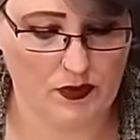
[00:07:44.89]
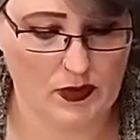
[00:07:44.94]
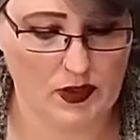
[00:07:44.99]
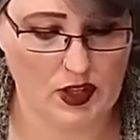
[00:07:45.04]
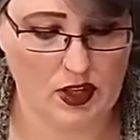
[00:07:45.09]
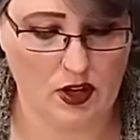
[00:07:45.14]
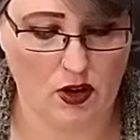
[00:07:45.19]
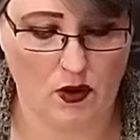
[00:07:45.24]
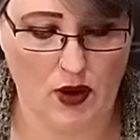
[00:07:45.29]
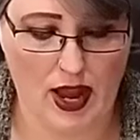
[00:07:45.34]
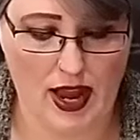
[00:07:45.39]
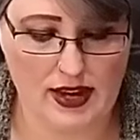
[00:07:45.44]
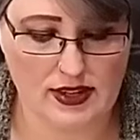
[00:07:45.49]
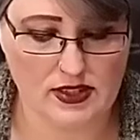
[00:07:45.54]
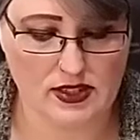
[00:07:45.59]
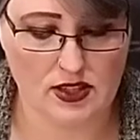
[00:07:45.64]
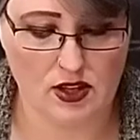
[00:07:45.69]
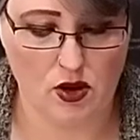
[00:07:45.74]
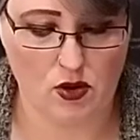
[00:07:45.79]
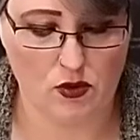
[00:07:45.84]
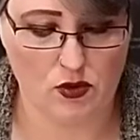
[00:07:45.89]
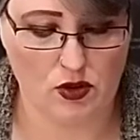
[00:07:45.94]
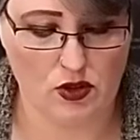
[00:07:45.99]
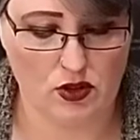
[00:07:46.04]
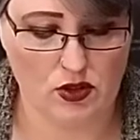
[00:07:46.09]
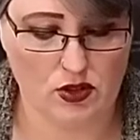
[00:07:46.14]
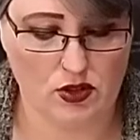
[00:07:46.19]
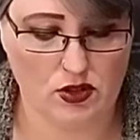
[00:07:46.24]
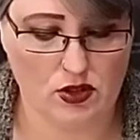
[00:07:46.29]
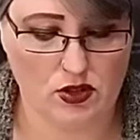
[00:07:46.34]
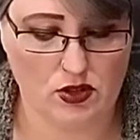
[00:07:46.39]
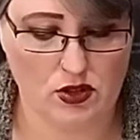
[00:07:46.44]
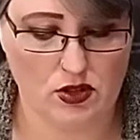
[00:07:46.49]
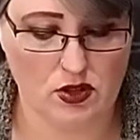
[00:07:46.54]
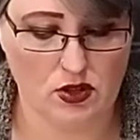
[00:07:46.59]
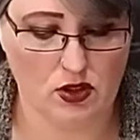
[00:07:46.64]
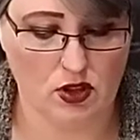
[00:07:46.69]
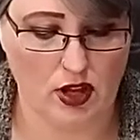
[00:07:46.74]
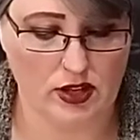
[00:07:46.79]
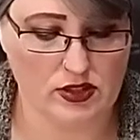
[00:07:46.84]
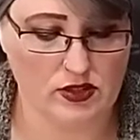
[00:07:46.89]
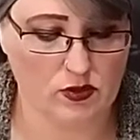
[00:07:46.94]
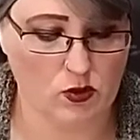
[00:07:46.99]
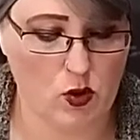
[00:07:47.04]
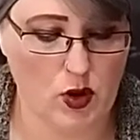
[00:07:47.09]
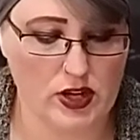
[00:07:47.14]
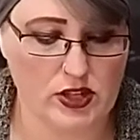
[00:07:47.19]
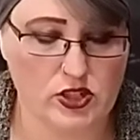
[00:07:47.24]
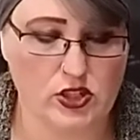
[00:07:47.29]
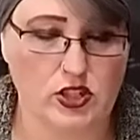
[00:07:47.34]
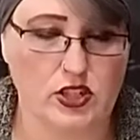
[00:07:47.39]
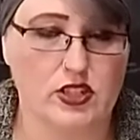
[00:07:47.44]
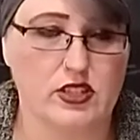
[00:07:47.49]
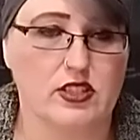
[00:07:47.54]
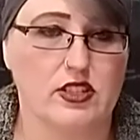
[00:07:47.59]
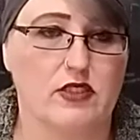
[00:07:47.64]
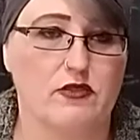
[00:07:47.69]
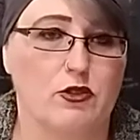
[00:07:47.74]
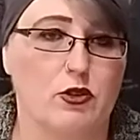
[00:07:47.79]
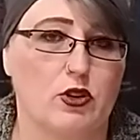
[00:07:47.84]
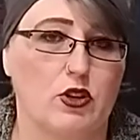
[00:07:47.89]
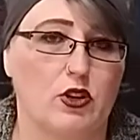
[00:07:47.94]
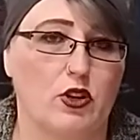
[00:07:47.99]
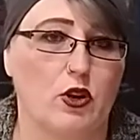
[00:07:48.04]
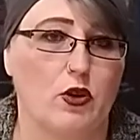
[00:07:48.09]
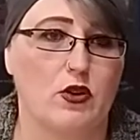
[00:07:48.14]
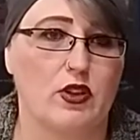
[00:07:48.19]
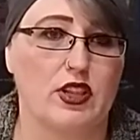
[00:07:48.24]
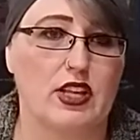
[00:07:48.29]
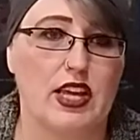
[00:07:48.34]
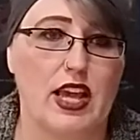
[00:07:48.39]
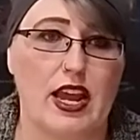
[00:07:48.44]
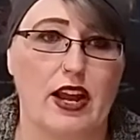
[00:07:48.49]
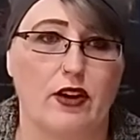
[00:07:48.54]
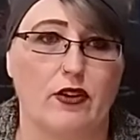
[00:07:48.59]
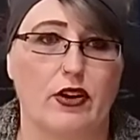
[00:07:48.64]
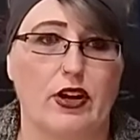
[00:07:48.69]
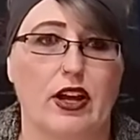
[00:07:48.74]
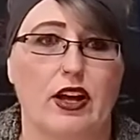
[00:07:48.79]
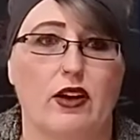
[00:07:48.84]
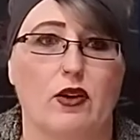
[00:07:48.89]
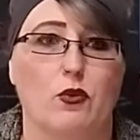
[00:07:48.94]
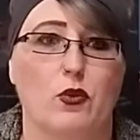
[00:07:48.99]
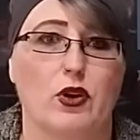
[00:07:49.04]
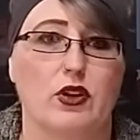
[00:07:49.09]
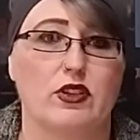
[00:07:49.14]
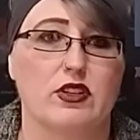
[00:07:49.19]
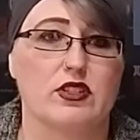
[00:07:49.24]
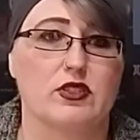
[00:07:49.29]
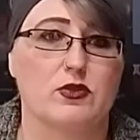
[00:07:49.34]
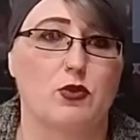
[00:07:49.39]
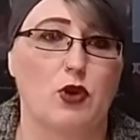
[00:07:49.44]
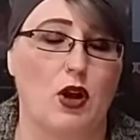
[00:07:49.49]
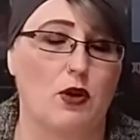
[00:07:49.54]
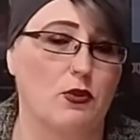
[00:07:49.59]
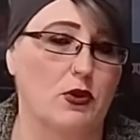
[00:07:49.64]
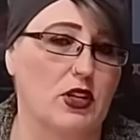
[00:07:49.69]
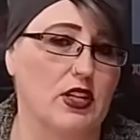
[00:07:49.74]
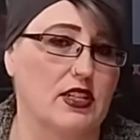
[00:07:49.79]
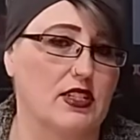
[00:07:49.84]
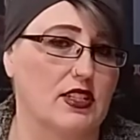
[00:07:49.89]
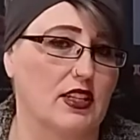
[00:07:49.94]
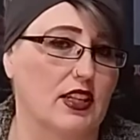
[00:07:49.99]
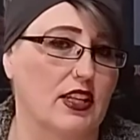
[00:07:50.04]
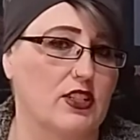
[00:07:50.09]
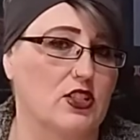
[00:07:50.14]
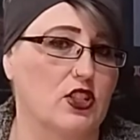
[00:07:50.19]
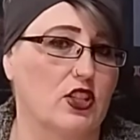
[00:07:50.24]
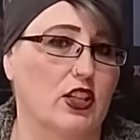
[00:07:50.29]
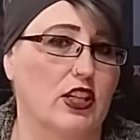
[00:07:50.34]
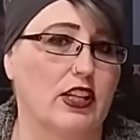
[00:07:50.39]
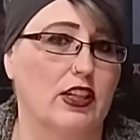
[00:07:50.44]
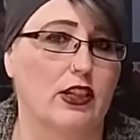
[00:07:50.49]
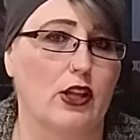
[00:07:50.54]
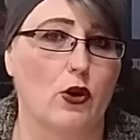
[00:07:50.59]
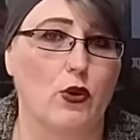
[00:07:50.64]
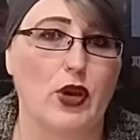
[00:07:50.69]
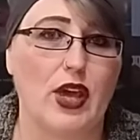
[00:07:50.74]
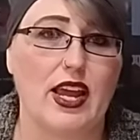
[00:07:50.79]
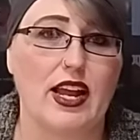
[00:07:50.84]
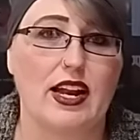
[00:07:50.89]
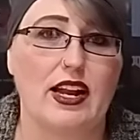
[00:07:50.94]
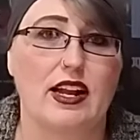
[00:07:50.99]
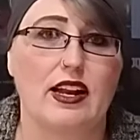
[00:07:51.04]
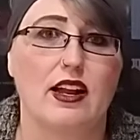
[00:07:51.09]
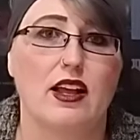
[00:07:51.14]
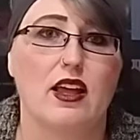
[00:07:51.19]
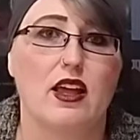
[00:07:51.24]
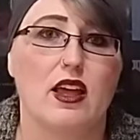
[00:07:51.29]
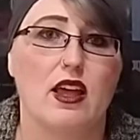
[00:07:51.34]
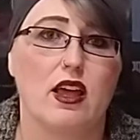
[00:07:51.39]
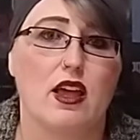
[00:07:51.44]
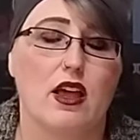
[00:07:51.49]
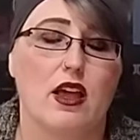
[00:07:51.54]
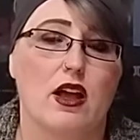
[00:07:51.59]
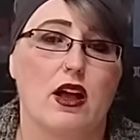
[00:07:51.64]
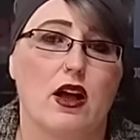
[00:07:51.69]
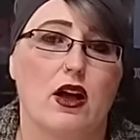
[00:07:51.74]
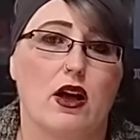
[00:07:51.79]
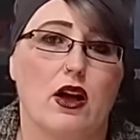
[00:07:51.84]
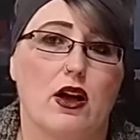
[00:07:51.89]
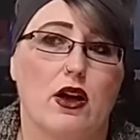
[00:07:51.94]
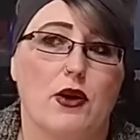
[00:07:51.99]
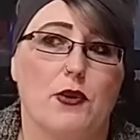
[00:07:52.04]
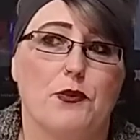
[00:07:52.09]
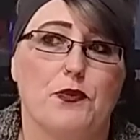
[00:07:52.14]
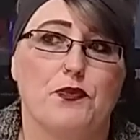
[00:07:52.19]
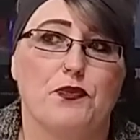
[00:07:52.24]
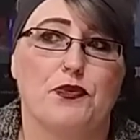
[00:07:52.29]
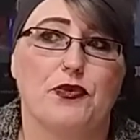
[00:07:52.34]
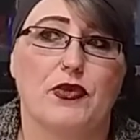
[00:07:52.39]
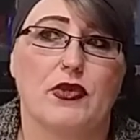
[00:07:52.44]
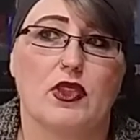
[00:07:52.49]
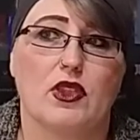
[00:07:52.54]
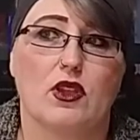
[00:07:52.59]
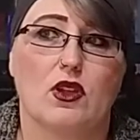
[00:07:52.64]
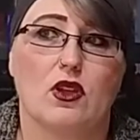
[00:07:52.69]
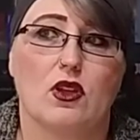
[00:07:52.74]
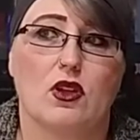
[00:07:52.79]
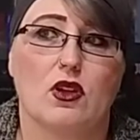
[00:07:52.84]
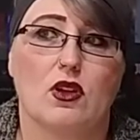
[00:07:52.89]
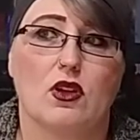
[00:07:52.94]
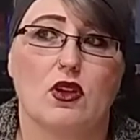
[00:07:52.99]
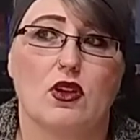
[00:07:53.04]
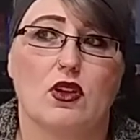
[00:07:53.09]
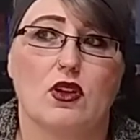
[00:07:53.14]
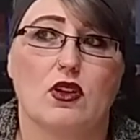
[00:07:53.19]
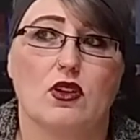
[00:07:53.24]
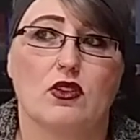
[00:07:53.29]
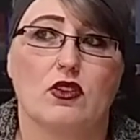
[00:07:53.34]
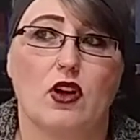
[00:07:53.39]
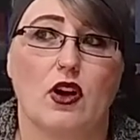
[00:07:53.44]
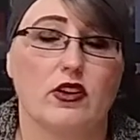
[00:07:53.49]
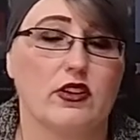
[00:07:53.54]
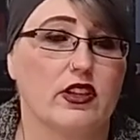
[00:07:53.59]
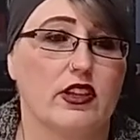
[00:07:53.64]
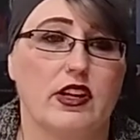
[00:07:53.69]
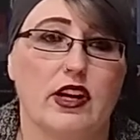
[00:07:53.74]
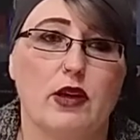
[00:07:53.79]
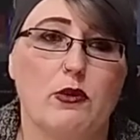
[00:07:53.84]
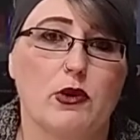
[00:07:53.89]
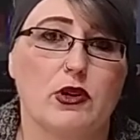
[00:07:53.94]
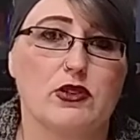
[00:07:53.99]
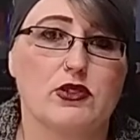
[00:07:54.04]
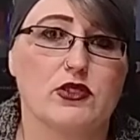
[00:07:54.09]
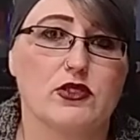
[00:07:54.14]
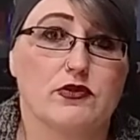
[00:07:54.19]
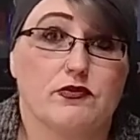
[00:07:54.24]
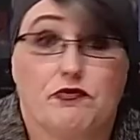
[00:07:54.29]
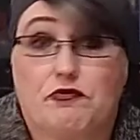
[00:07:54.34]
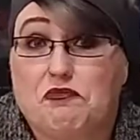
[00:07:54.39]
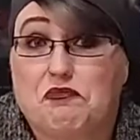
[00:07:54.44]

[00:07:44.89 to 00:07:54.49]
know, ask the owner lots of questions. If you can go to the area where this property is allegedly located, talk to the neighbors.